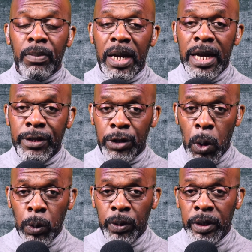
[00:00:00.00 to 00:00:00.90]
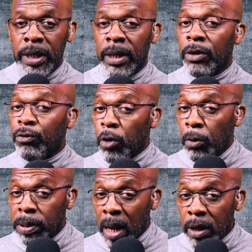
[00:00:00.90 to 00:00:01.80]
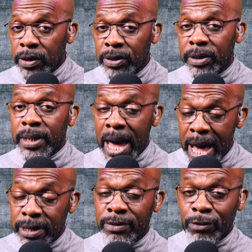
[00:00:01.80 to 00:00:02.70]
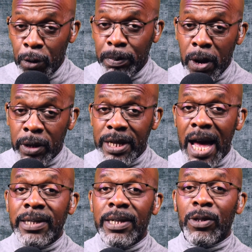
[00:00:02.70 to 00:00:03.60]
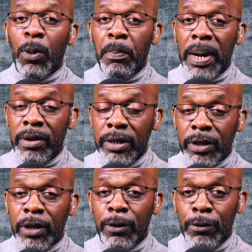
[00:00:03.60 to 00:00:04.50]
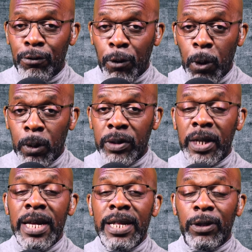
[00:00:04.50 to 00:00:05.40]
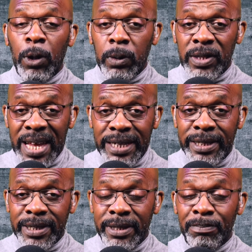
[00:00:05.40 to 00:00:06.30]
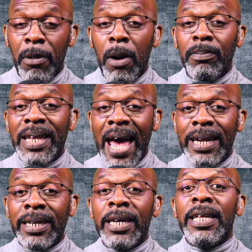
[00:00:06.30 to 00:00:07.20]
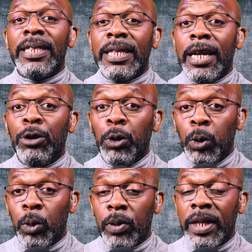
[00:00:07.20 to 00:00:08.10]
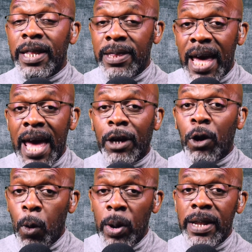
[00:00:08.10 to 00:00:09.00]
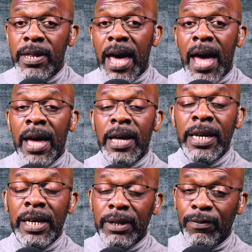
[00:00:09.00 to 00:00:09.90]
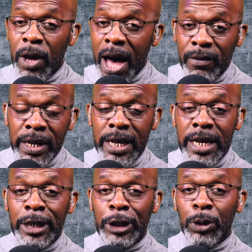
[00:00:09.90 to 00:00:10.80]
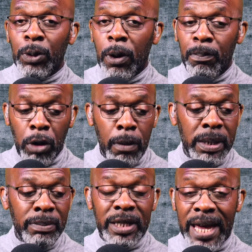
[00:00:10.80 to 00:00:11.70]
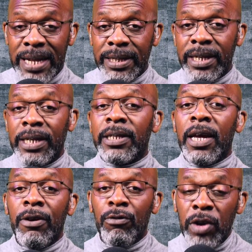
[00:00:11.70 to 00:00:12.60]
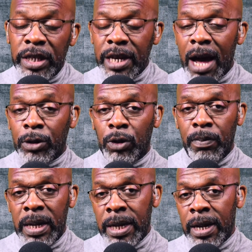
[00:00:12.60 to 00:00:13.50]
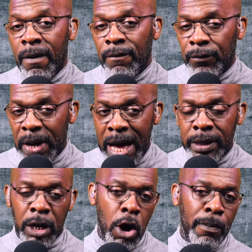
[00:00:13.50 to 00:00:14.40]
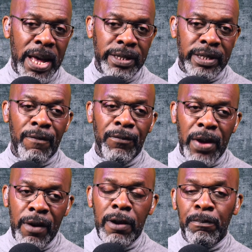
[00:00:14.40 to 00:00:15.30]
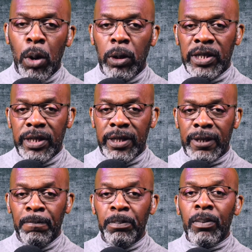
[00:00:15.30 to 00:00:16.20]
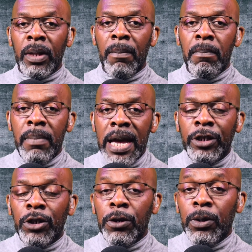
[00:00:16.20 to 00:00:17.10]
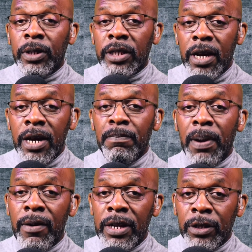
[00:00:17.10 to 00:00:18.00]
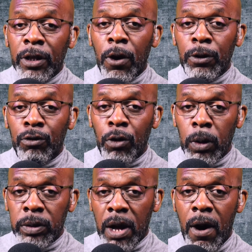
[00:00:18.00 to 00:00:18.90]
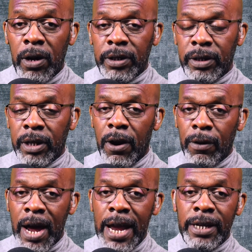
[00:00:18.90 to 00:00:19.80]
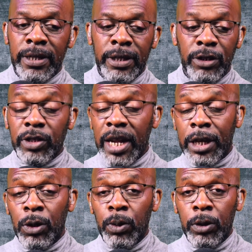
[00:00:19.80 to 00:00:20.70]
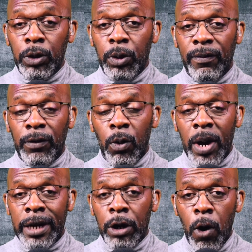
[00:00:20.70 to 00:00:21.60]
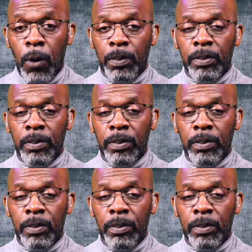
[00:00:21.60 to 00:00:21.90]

its own. Roblox, yes, Roblox has its own parental controls. Those settings, mom, dad, they're there. Go in there. If you have any issue or problems getting it, reach out to me via the comments. Very important. Make sure you turn parental controls on. All right, just like you would do if you were at home.